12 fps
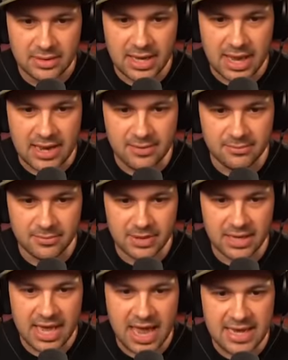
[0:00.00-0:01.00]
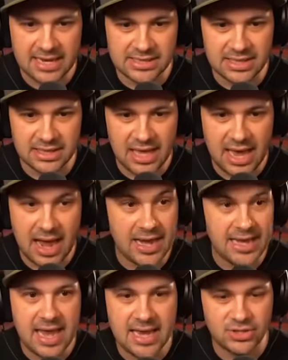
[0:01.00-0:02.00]
Game. The cake is a lot. I
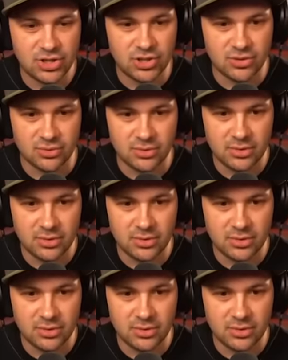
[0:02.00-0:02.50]
can't shoot.